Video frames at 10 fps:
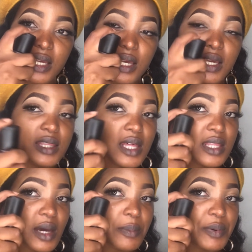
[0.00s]
either
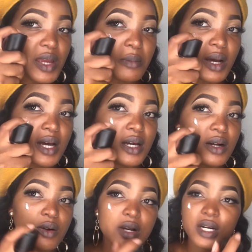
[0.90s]
their primer
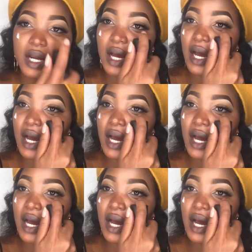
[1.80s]
or